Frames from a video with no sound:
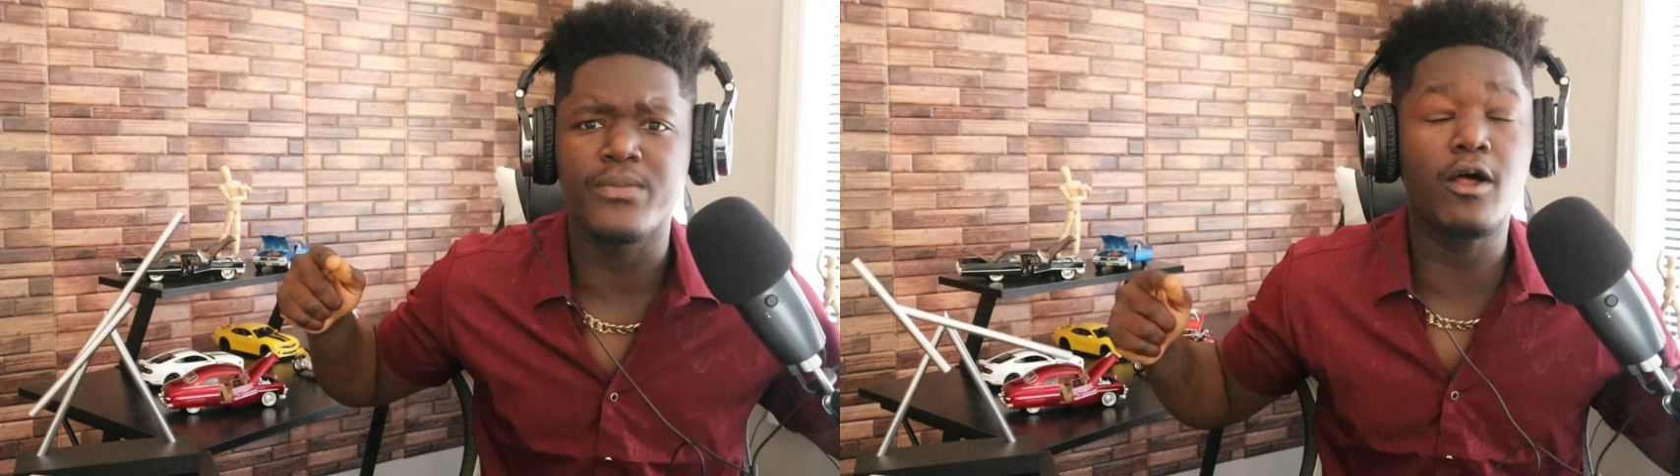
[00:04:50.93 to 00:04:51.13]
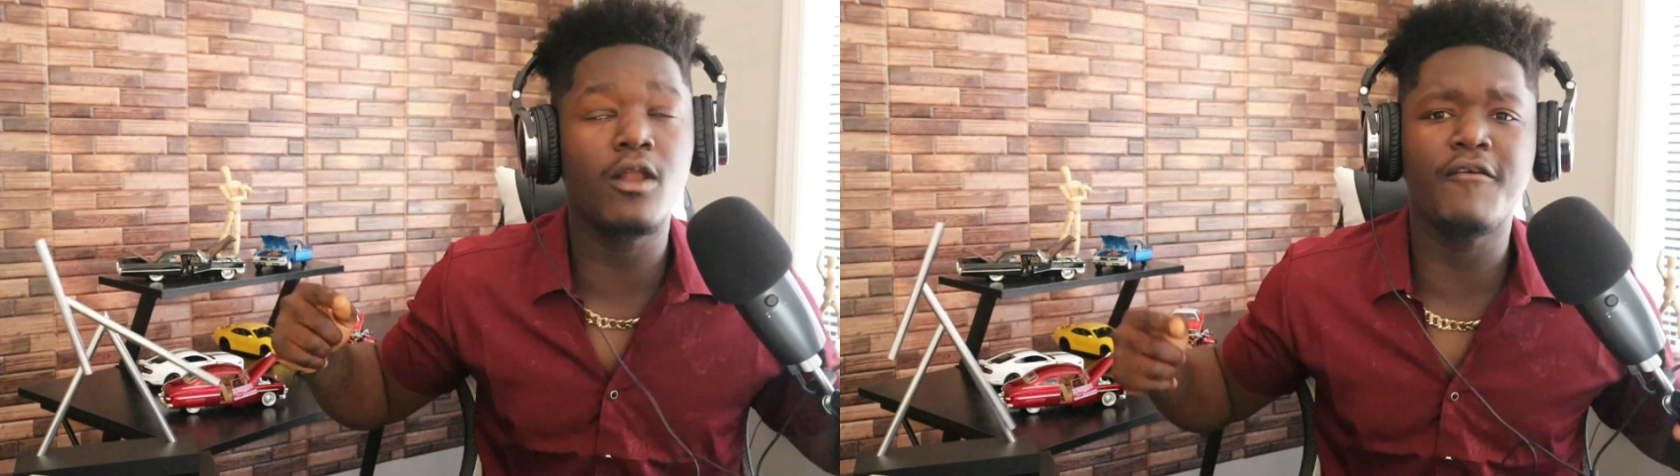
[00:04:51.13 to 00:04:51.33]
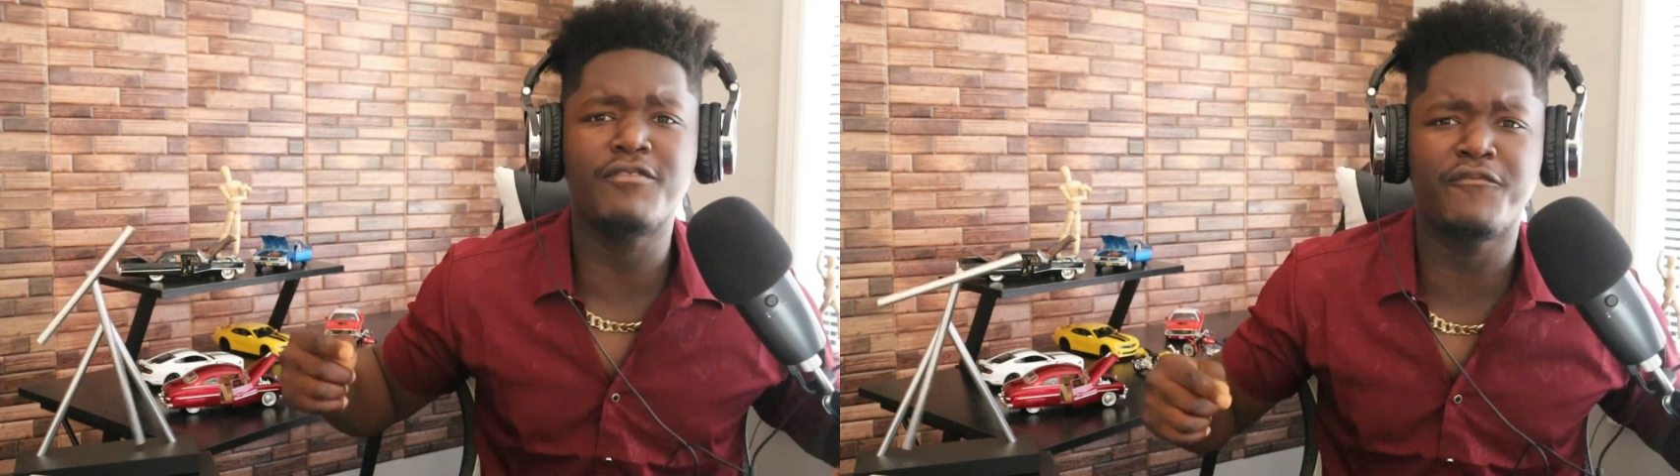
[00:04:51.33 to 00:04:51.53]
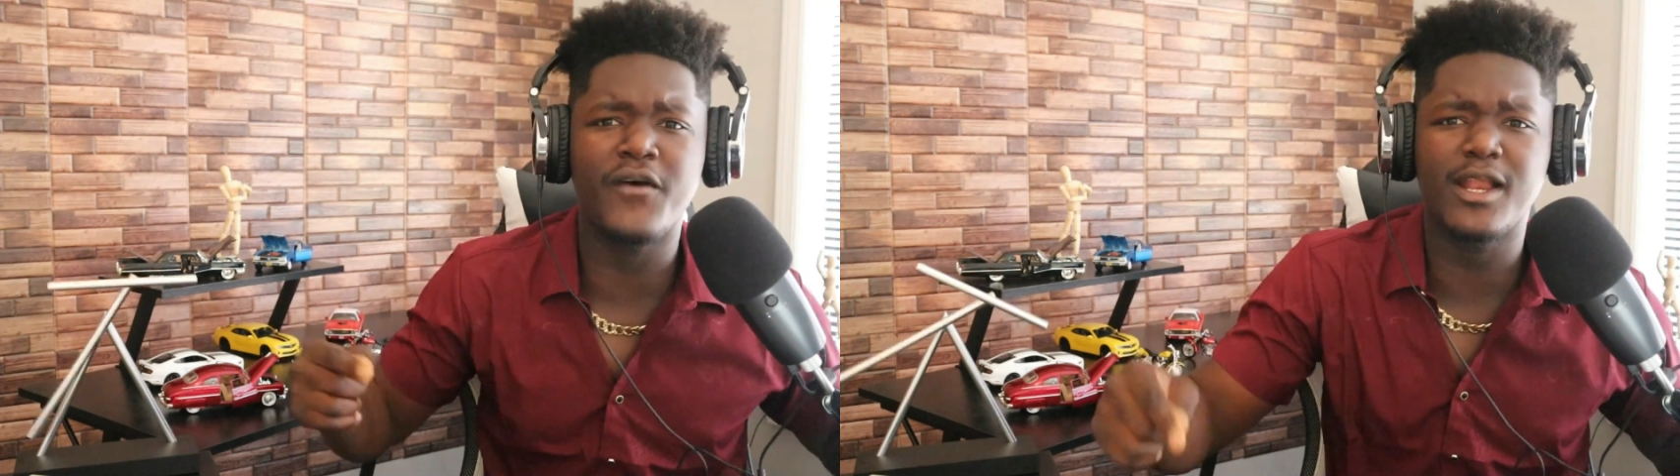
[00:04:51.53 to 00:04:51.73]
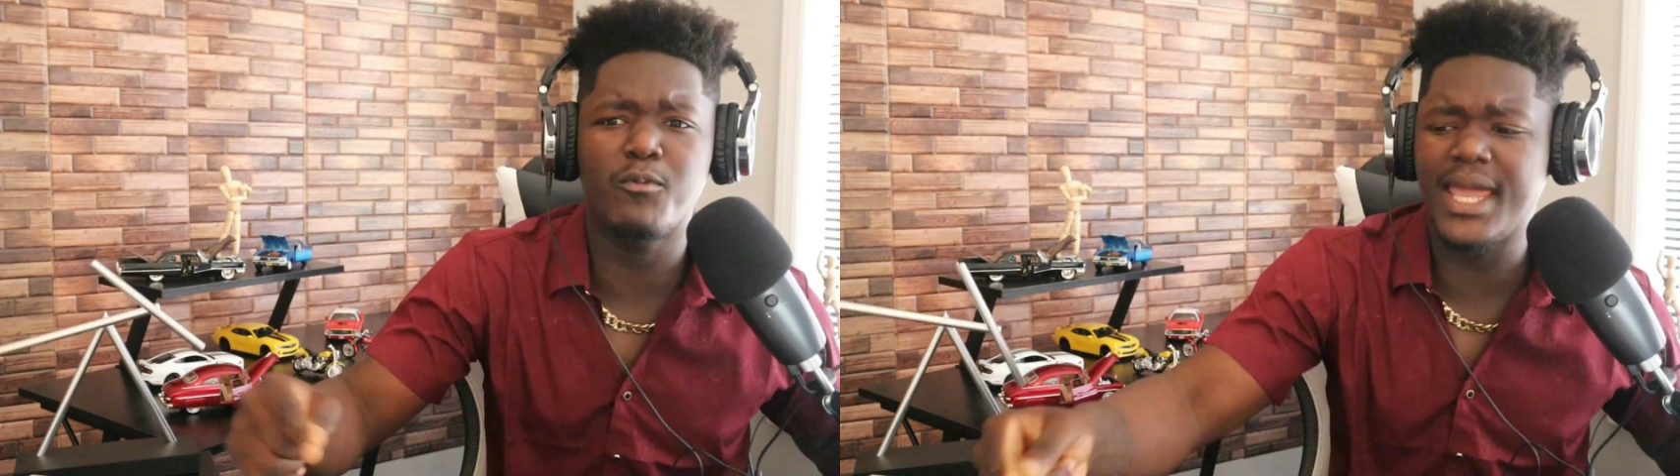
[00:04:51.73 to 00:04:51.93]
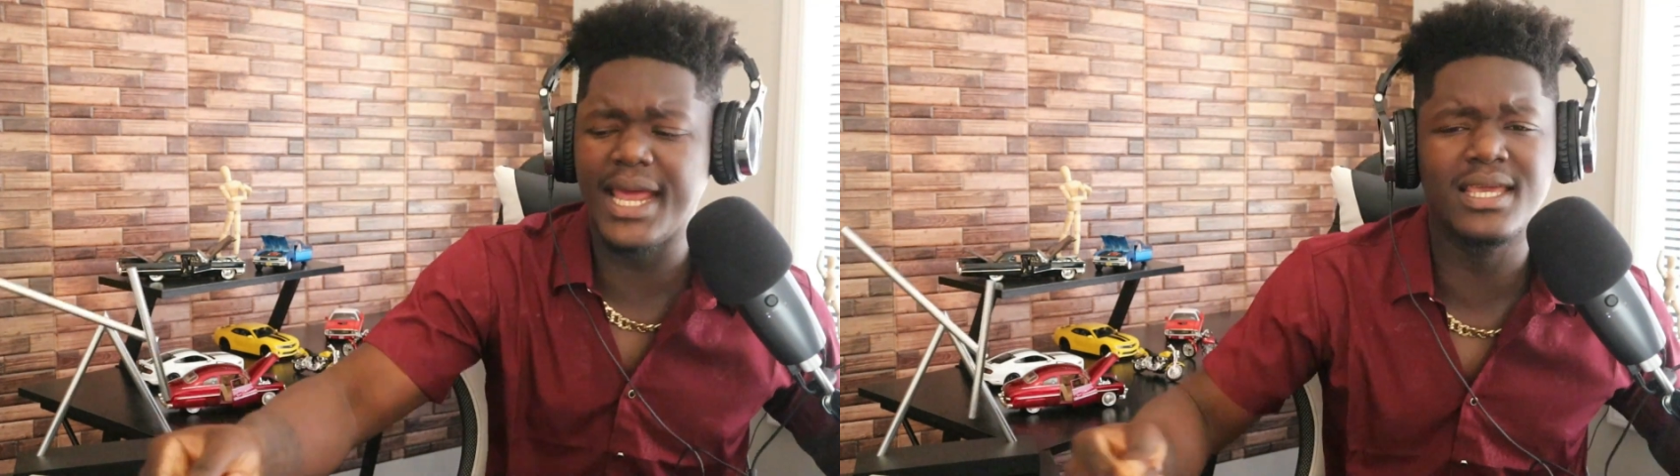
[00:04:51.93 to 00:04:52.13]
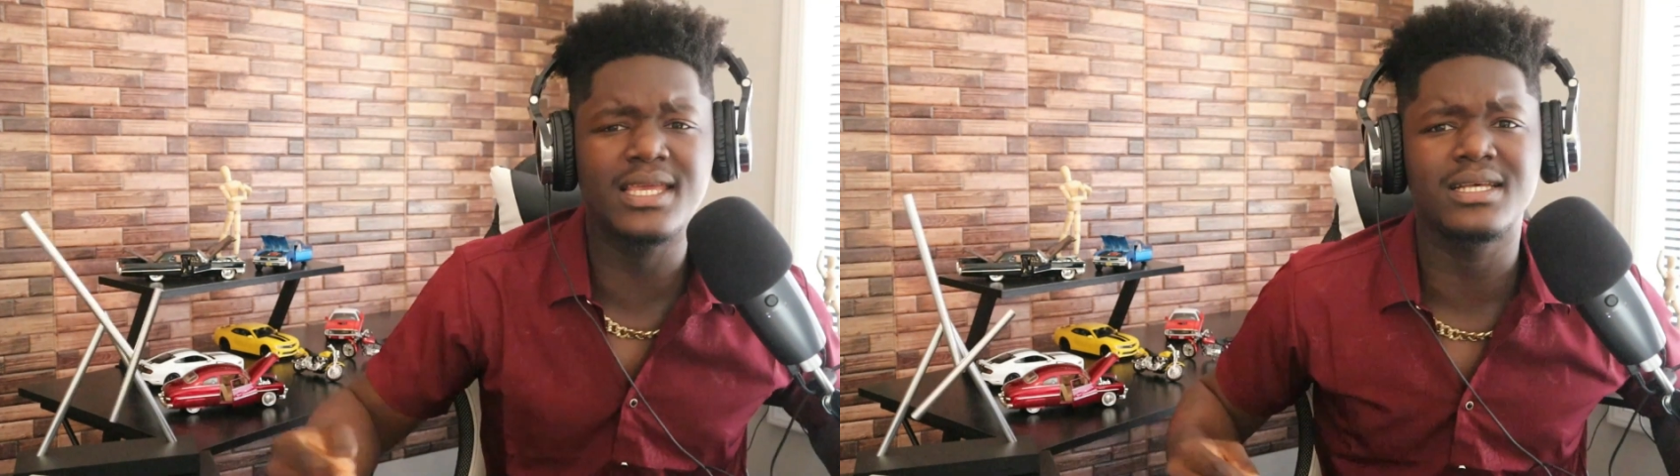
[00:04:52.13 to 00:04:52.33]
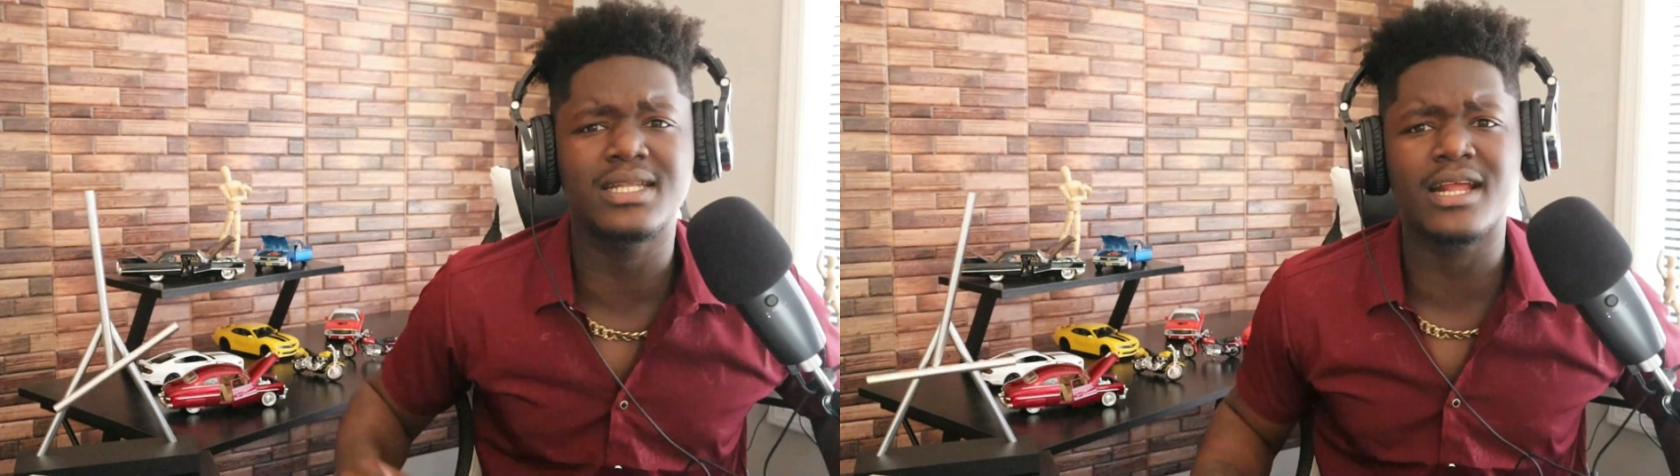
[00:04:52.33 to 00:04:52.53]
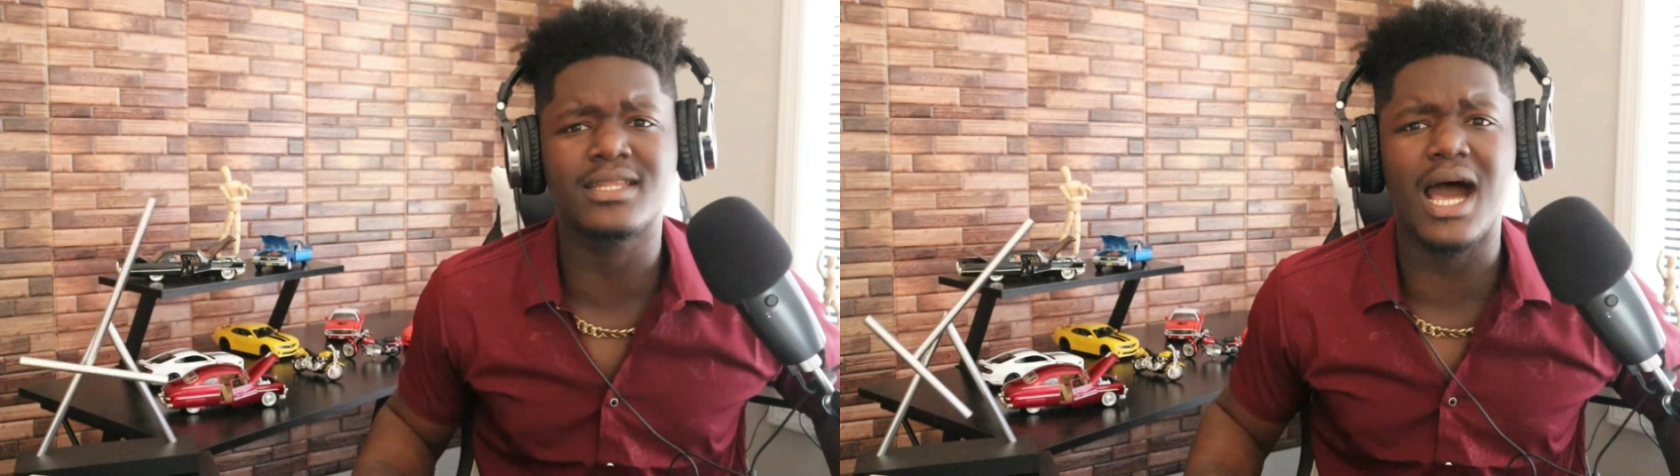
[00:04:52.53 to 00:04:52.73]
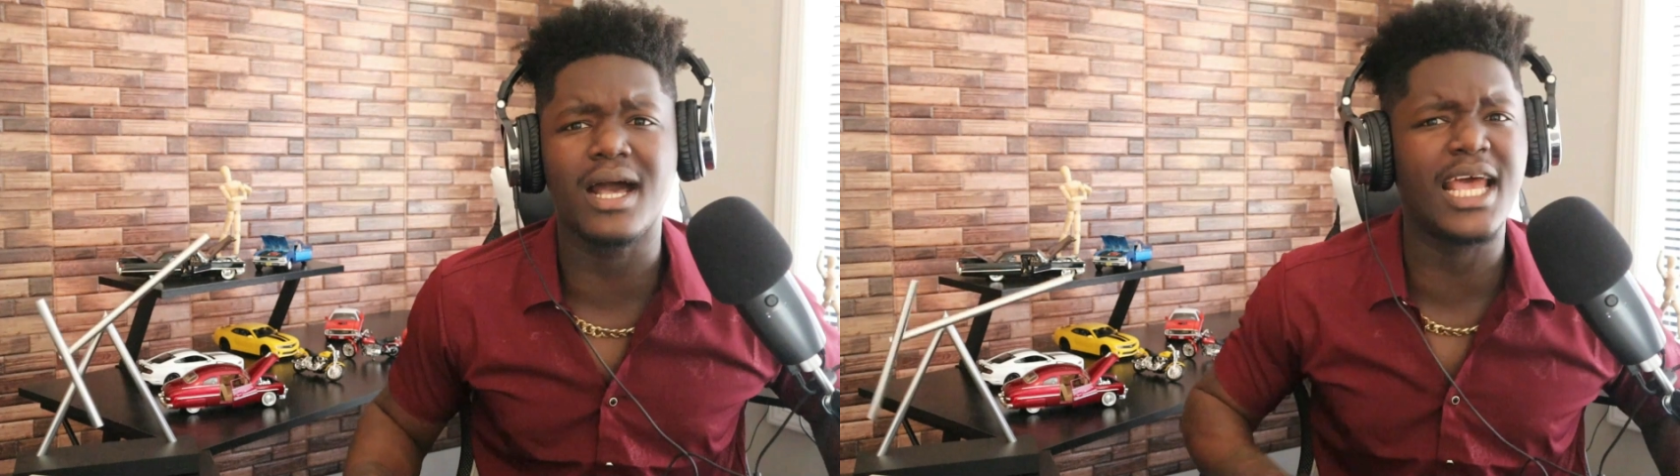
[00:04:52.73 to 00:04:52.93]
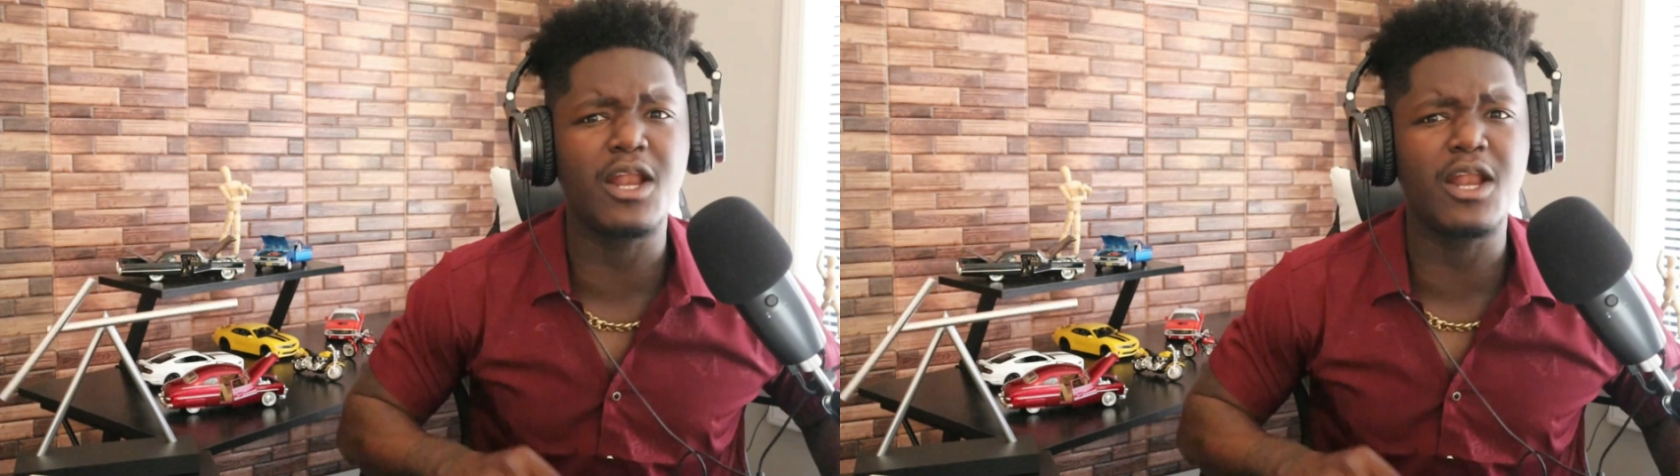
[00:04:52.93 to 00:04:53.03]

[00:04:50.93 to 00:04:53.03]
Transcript: I don't love the fact that we're getting killed like dogs.